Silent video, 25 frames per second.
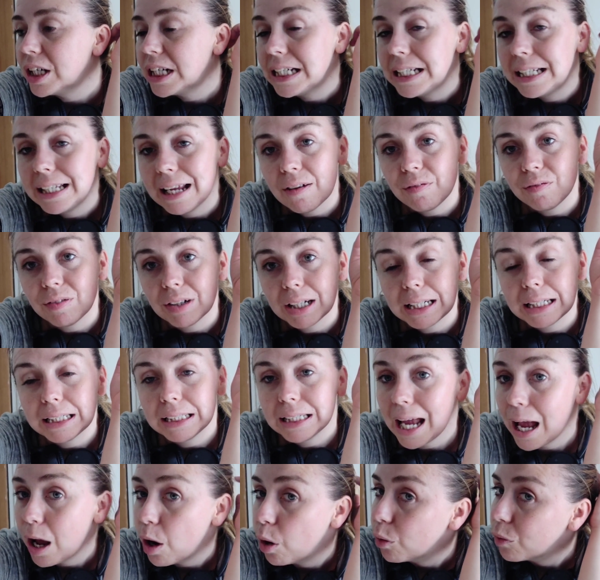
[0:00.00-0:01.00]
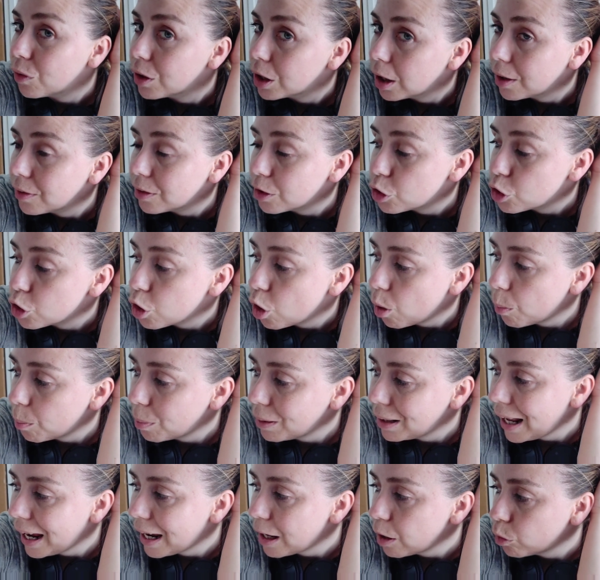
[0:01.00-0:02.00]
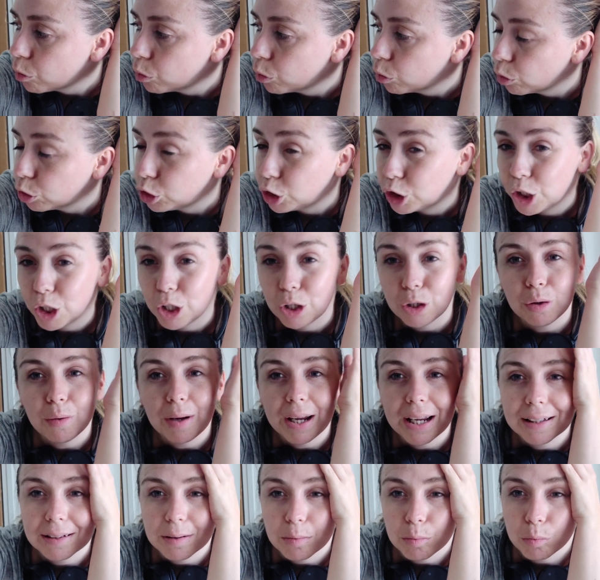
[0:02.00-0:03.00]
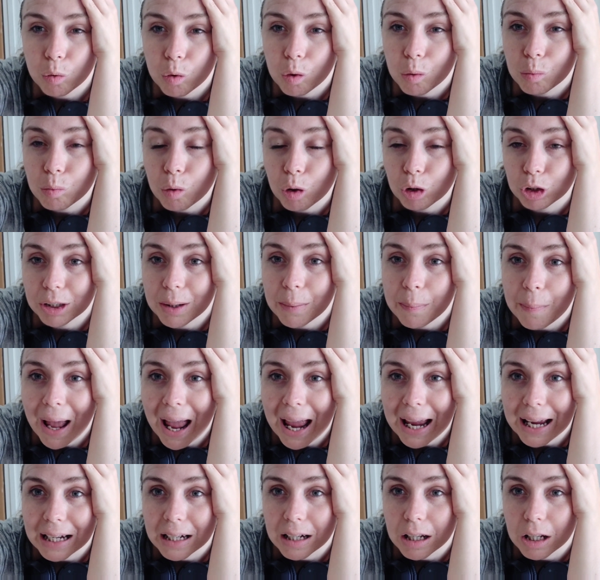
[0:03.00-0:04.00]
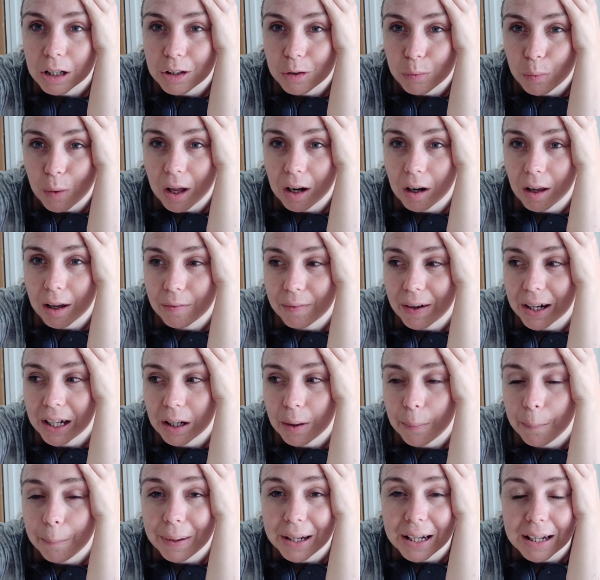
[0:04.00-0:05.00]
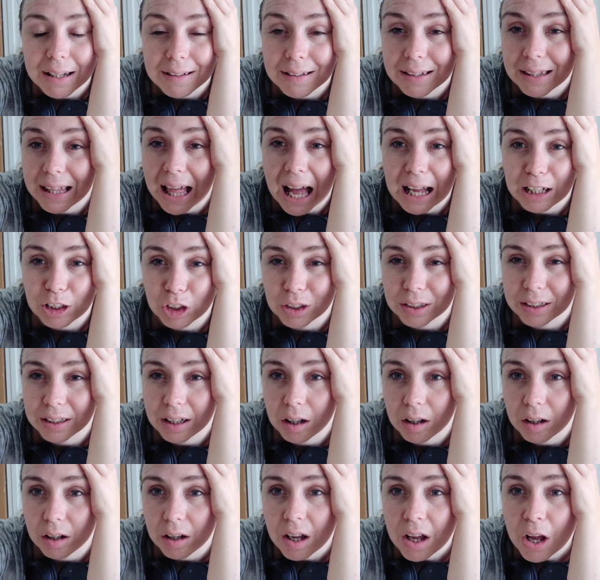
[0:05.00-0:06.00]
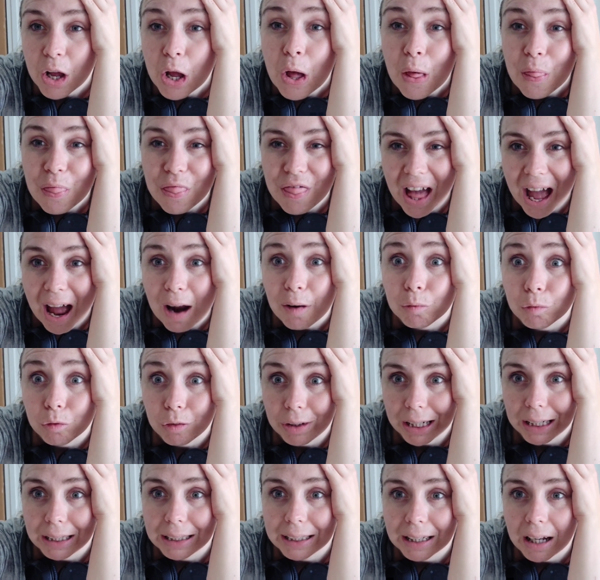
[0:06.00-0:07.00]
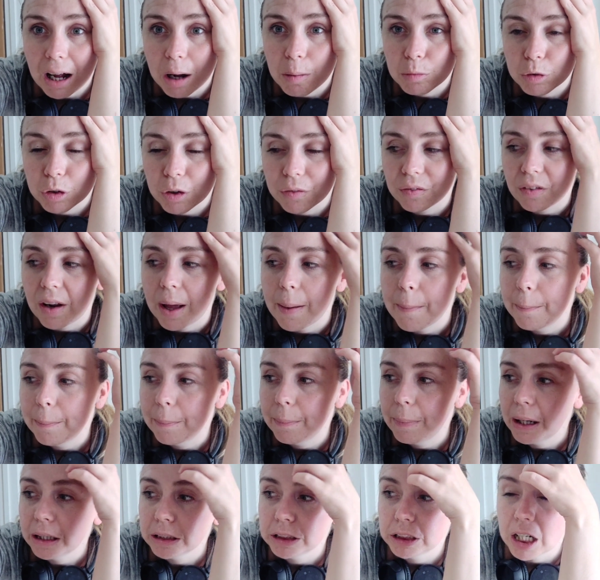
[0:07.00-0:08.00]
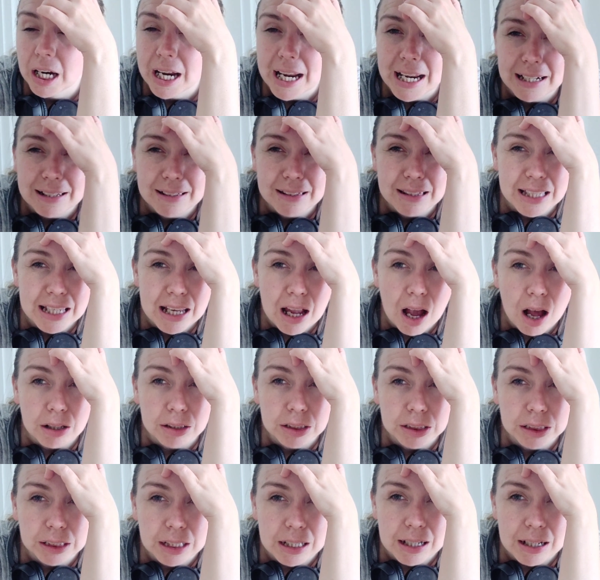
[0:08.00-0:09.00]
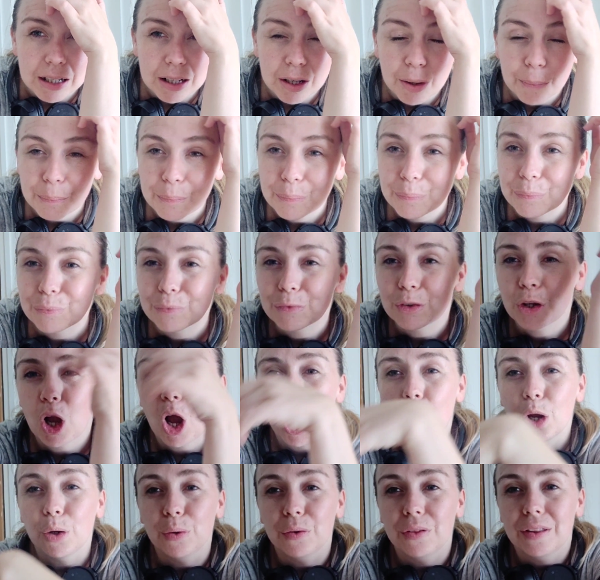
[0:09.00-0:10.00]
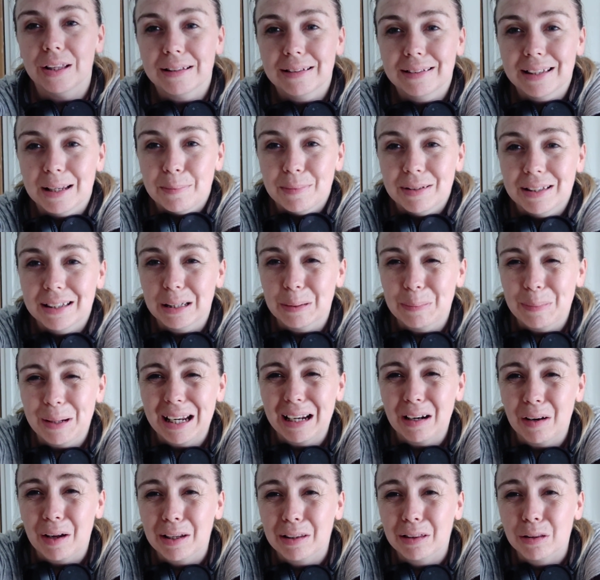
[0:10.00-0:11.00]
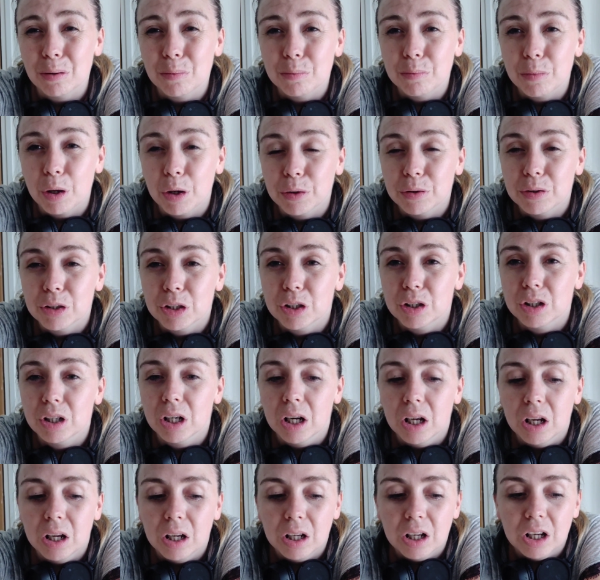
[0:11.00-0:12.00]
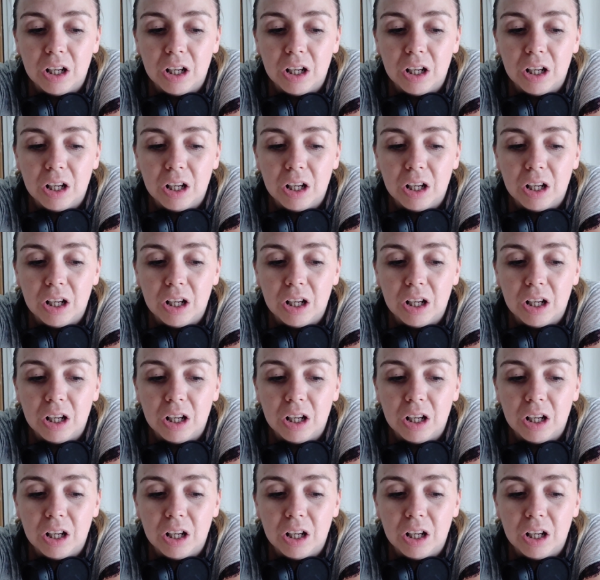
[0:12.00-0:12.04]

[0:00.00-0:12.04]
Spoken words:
can definitely tell that like the top layer or two is a more modern paint as well, I reckon, because that really comes off like butter. It's the undercoat that seems to be like the most